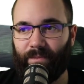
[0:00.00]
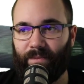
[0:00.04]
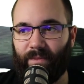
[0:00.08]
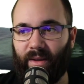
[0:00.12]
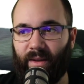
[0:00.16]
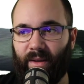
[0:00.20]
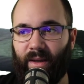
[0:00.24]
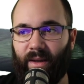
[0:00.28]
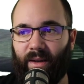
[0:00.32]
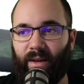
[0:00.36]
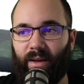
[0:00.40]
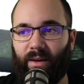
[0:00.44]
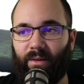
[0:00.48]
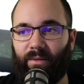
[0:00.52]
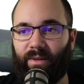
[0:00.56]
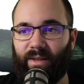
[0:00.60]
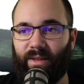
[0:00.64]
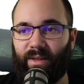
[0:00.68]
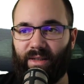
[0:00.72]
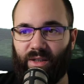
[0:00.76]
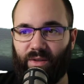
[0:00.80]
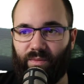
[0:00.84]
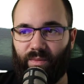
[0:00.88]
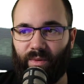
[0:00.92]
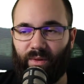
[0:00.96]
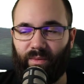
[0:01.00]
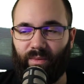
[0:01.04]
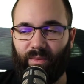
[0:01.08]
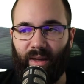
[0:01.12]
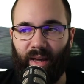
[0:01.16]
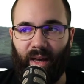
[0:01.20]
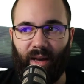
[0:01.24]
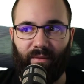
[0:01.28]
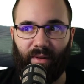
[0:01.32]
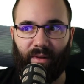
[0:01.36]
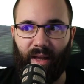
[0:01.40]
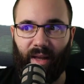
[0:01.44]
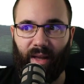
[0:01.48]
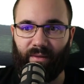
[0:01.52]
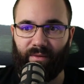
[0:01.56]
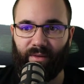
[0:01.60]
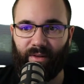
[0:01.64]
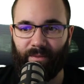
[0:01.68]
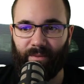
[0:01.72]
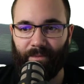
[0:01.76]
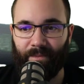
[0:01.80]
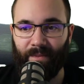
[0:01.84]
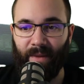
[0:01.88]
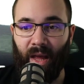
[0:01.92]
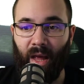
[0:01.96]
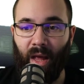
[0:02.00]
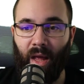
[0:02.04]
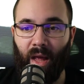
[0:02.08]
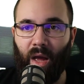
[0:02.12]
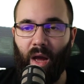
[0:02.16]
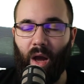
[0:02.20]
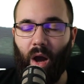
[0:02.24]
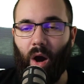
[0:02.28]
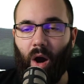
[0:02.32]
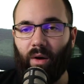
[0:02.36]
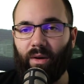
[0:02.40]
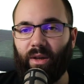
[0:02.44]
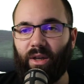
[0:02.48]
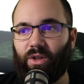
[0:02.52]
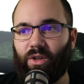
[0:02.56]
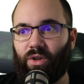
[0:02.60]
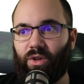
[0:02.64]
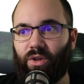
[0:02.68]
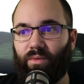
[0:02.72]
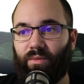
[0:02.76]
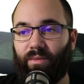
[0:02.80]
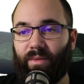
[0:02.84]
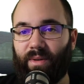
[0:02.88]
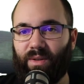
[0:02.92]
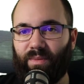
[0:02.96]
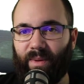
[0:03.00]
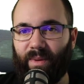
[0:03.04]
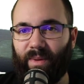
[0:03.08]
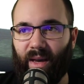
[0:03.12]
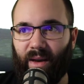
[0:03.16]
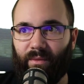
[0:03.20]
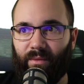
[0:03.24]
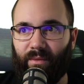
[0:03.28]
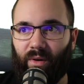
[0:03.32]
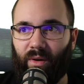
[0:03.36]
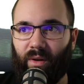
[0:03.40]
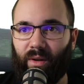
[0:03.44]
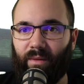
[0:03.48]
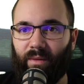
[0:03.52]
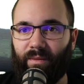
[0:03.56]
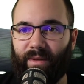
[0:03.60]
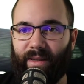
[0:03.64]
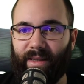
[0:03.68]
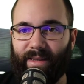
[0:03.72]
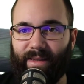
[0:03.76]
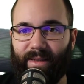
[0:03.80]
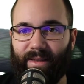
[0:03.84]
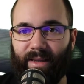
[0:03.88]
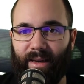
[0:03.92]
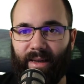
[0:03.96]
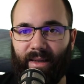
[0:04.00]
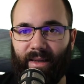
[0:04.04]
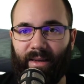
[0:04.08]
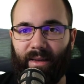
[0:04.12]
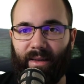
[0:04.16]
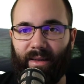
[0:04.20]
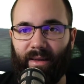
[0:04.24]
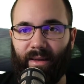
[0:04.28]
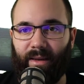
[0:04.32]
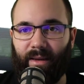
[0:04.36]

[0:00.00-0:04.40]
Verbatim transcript: And now this is what we have left. Okay, so once we have all of this done,